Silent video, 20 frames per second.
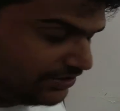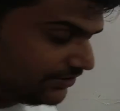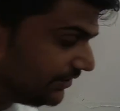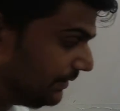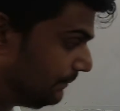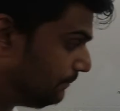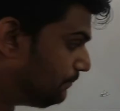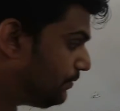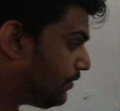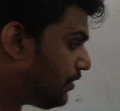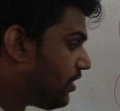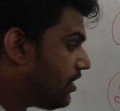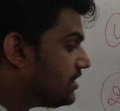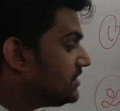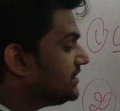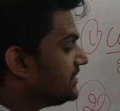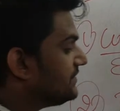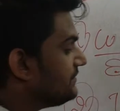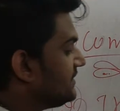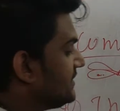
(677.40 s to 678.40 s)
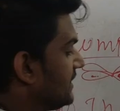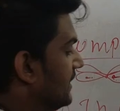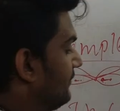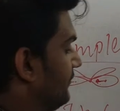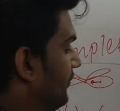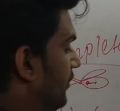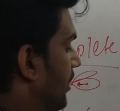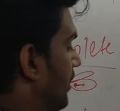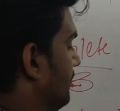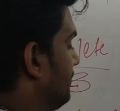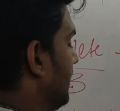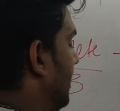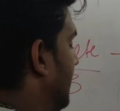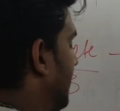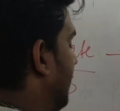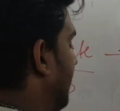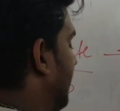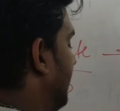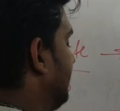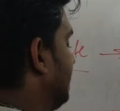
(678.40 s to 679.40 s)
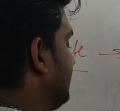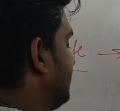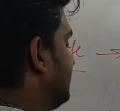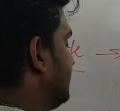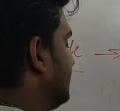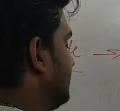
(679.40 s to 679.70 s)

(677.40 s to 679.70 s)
The bonds which are formed are